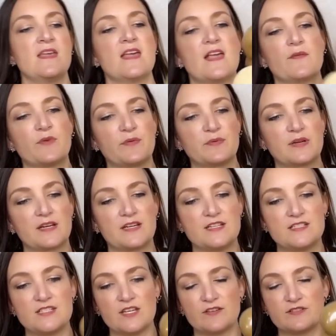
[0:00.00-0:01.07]
And what we're gonna
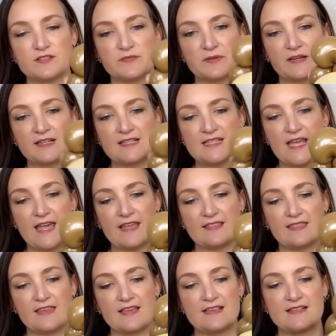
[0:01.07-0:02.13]
do is we're gonna take
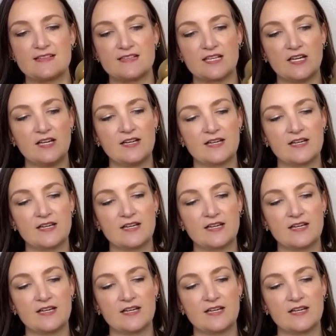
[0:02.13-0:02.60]
this